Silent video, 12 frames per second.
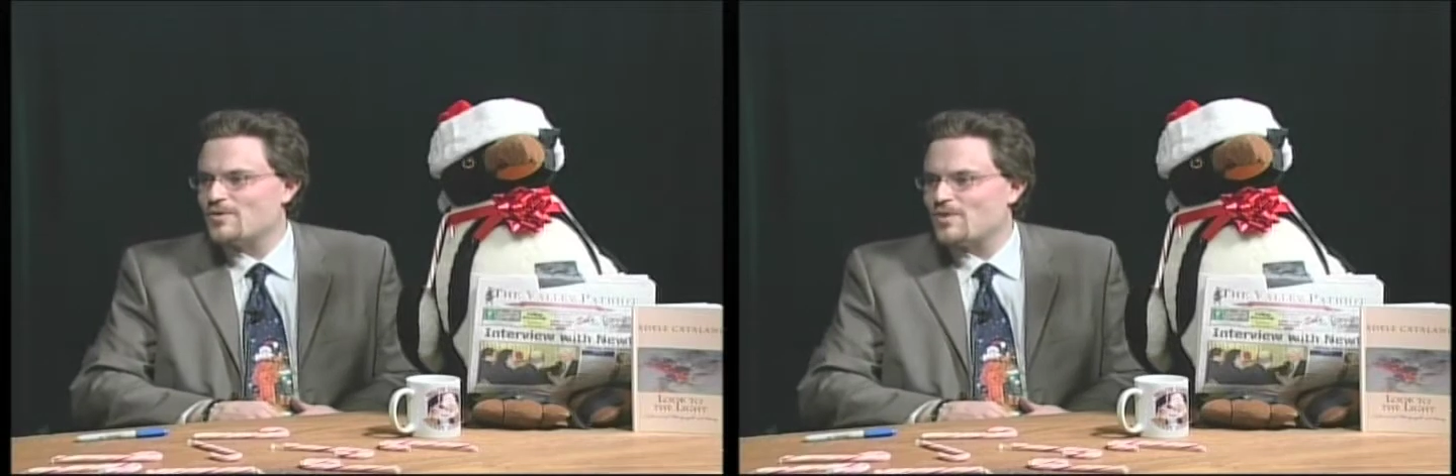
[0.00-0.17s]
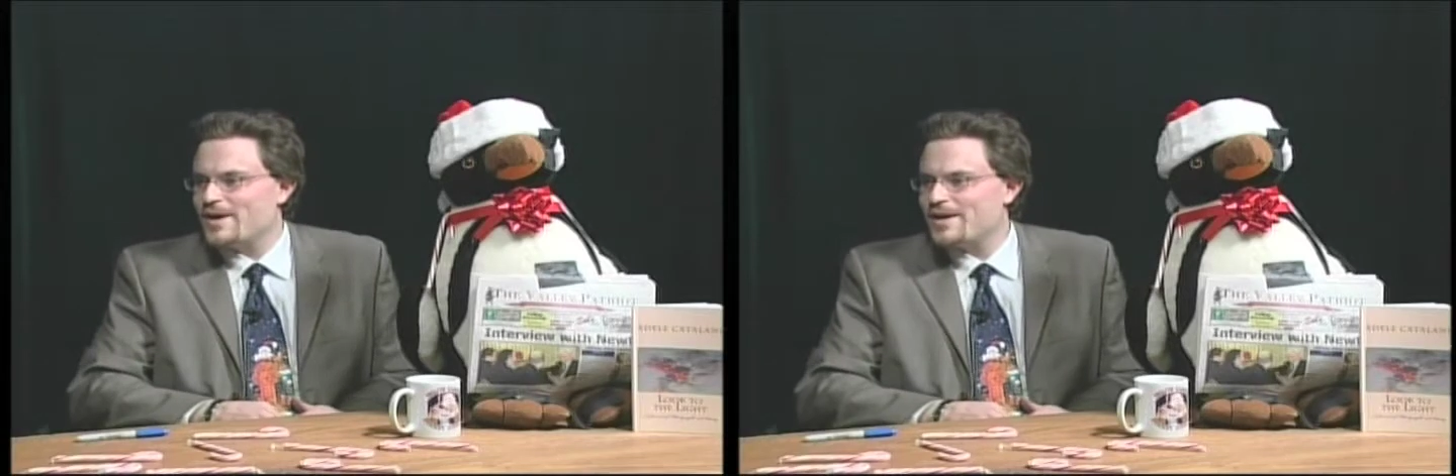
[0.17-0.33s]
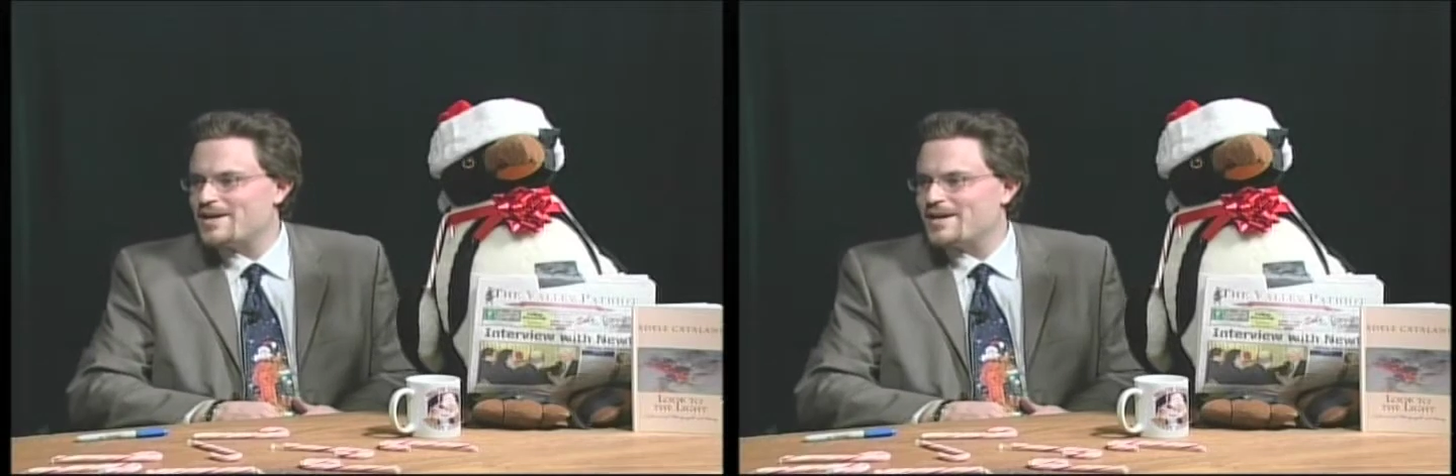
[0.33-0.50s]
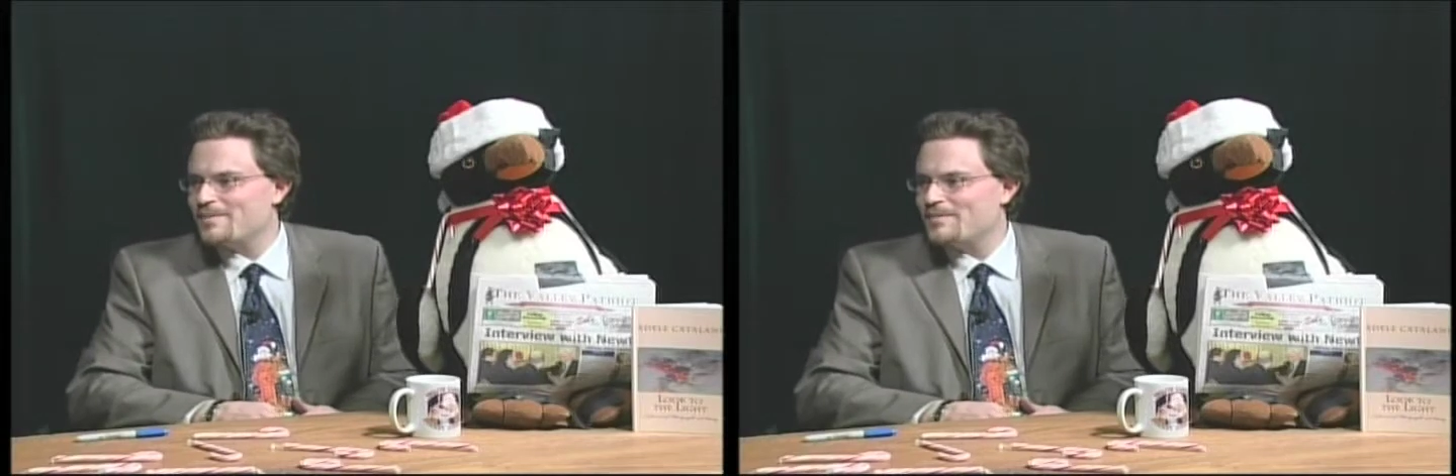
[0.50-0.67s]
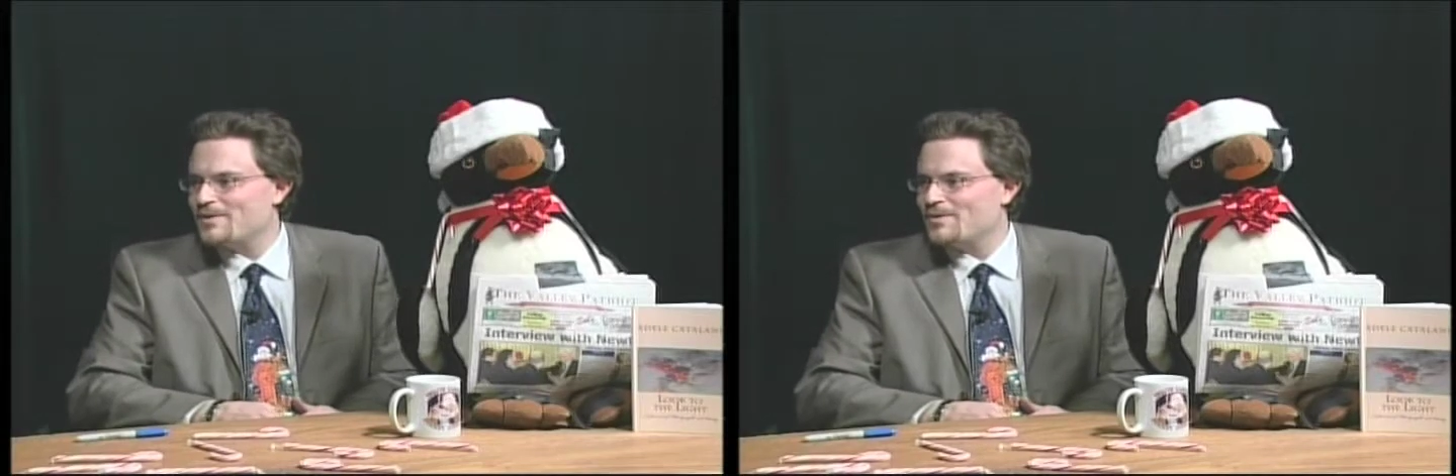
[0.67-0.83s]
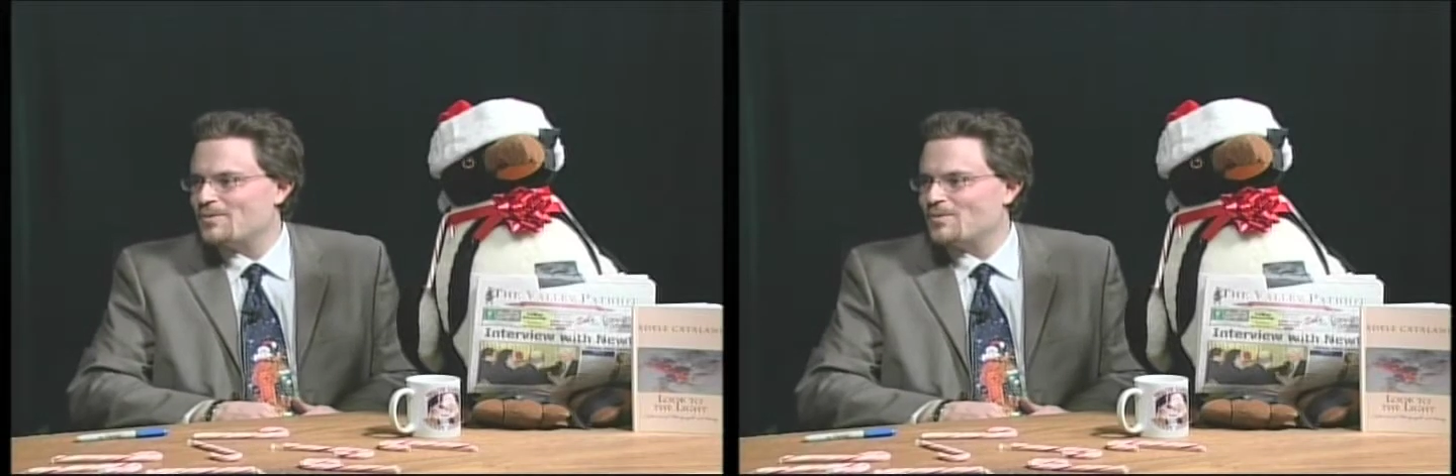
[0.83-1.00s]
who I am
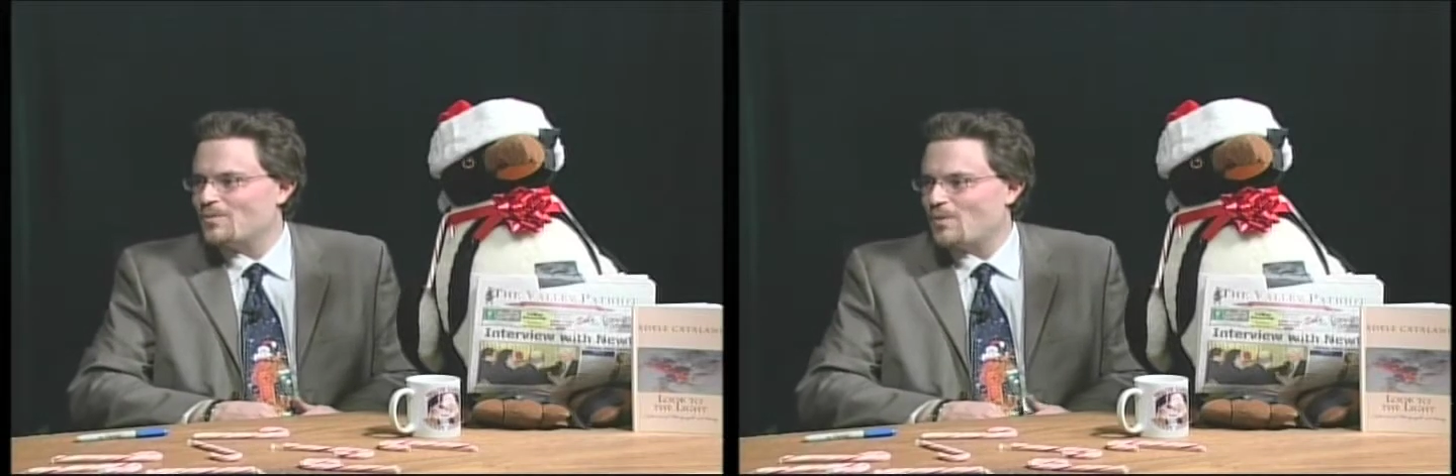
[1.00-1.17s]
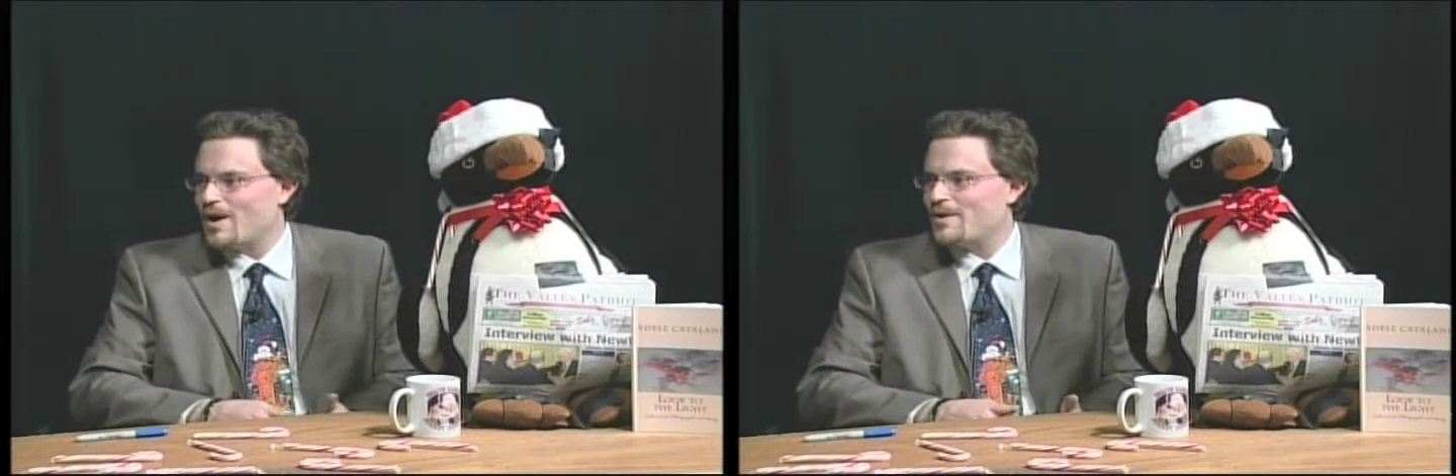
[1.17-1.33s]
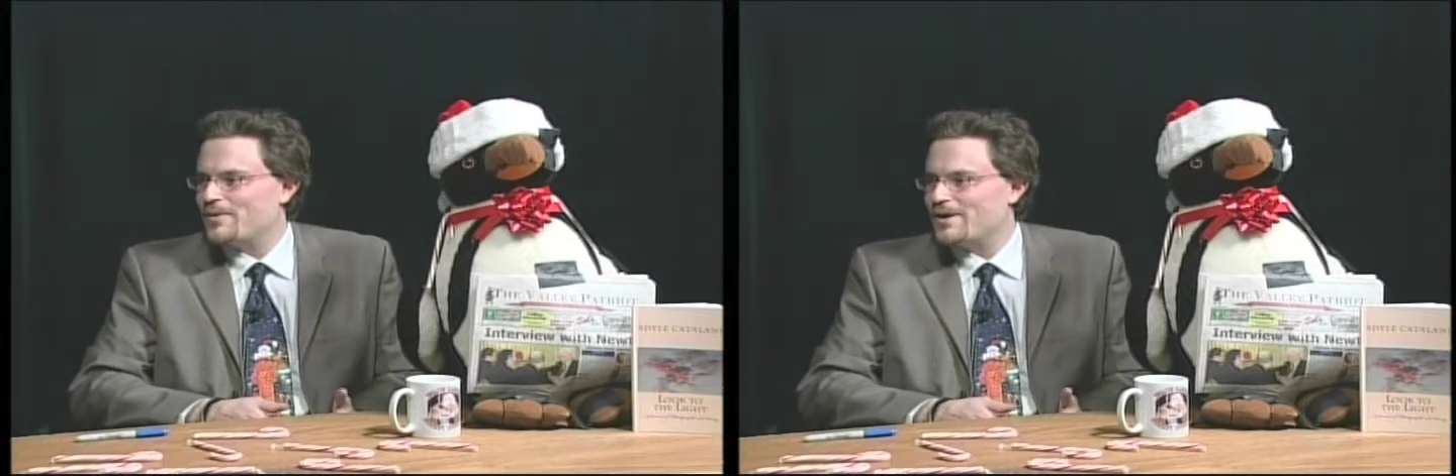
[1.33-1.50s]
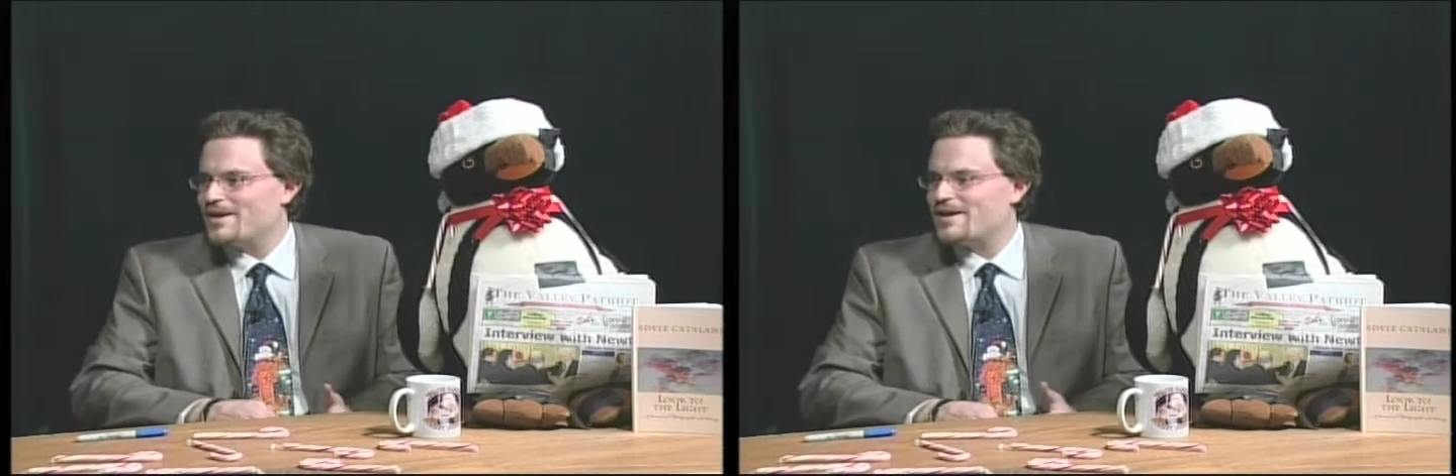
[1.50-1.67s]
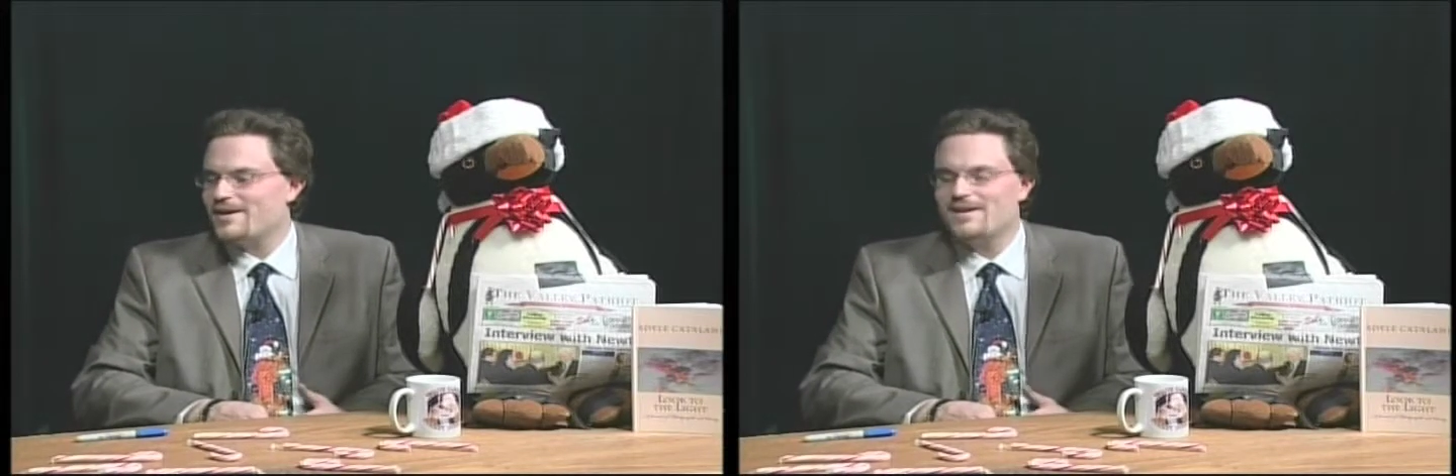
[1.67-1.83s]
and why we're here.